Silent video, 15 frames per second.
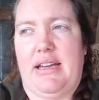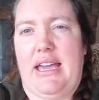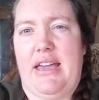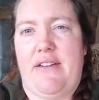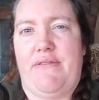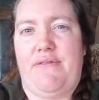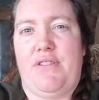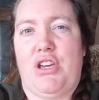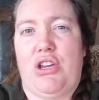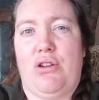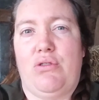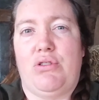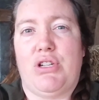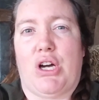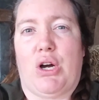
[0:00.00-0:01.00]
If
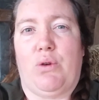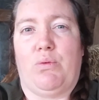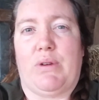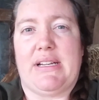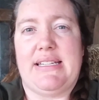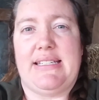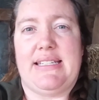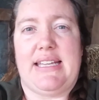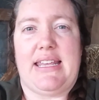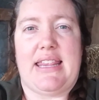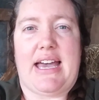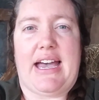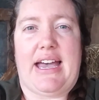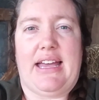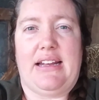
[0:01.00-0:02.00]
you don't want to see
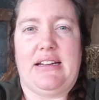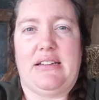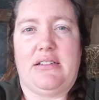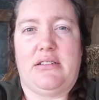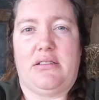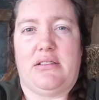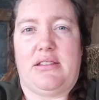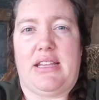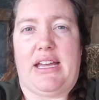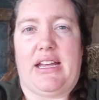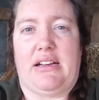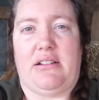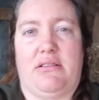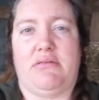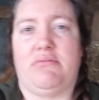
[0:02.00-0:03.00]
that,
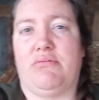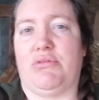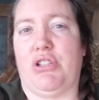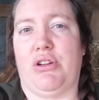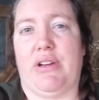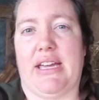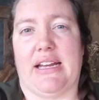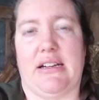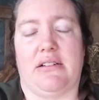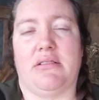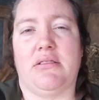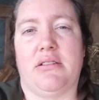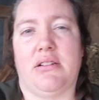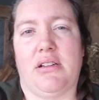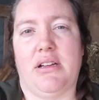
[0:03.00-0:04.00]
then you can
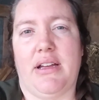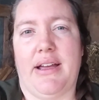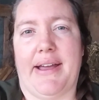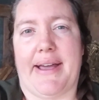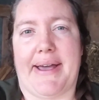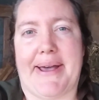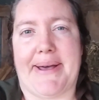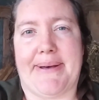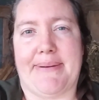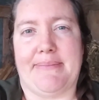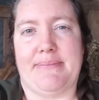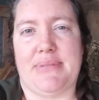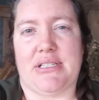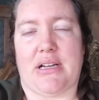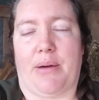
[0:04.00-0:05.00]

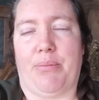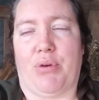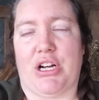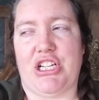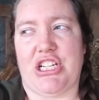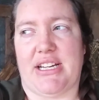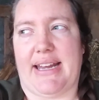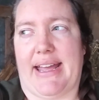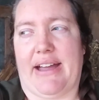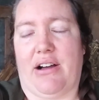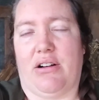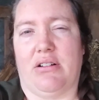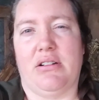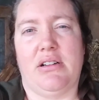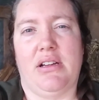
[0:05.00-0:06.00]
stop watching
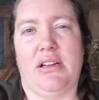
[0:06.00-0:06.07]
now.